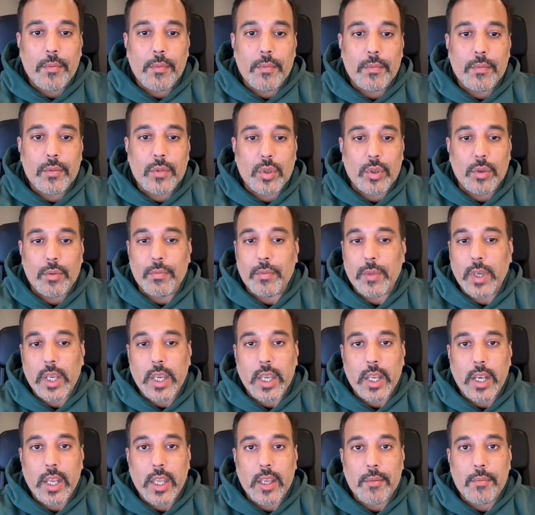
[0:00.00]
So
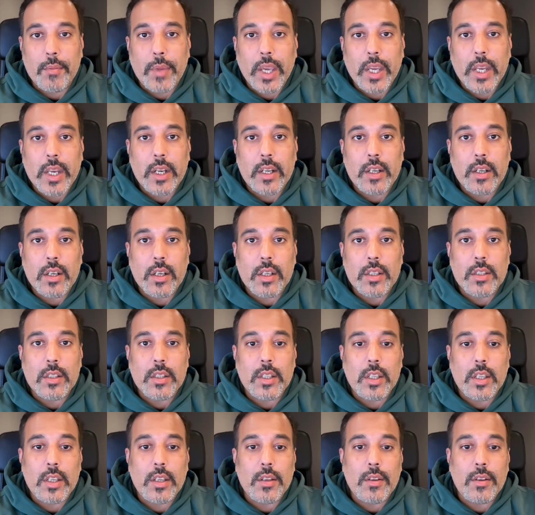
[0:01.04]
again, like backend trust
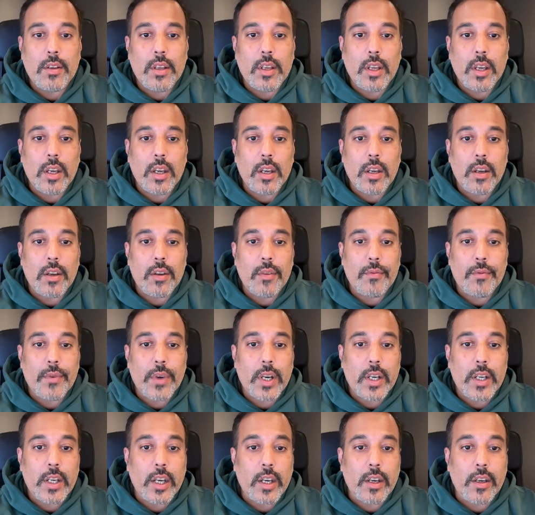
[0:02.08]
the
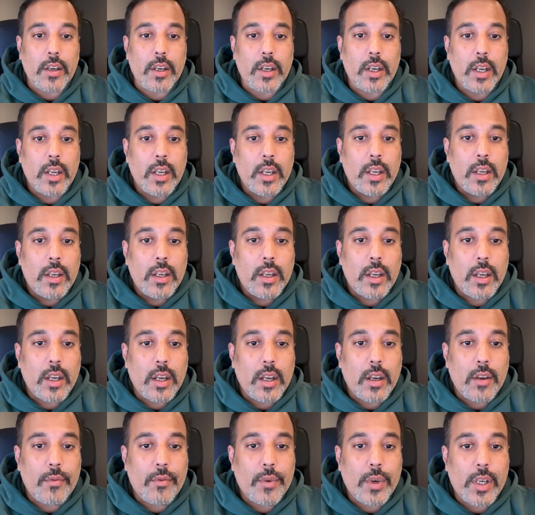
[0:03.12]
front end
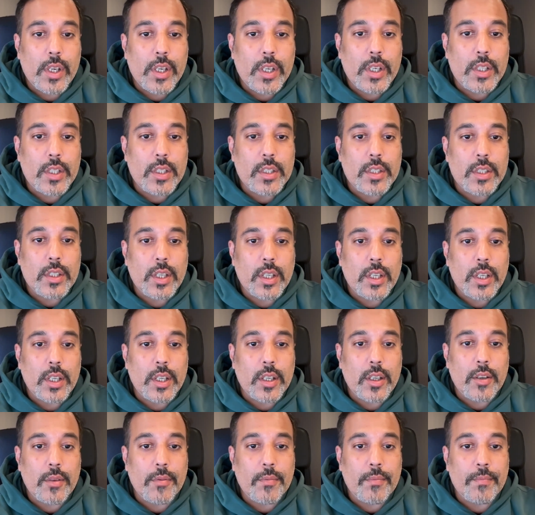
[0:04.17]
filters,
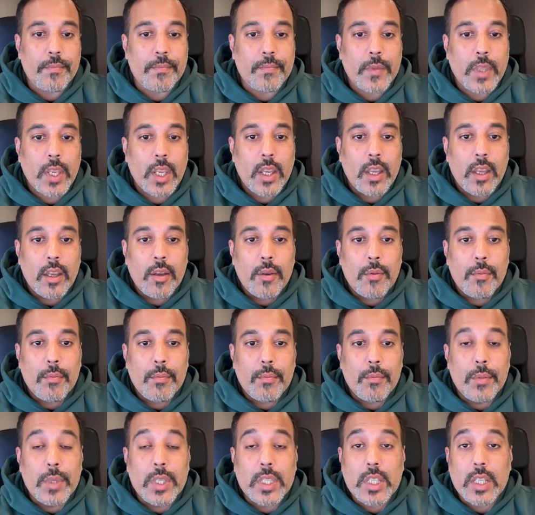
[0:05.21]

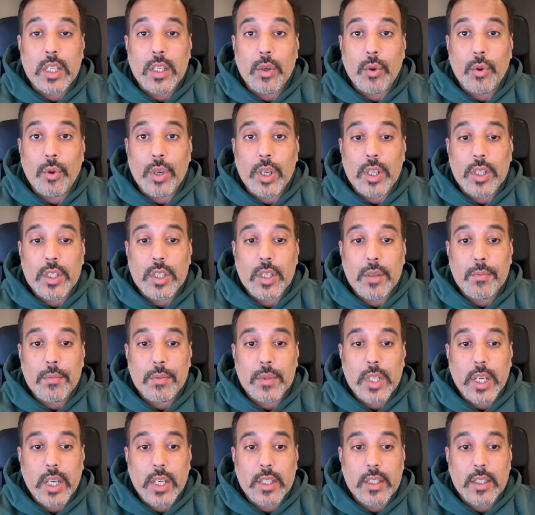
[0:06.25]
missing ownership
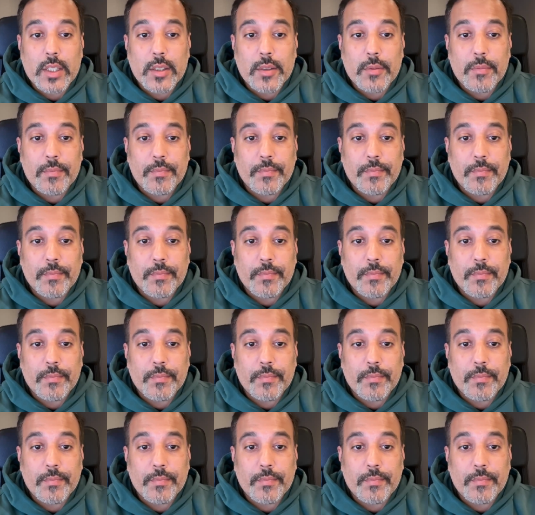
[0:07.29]
checks.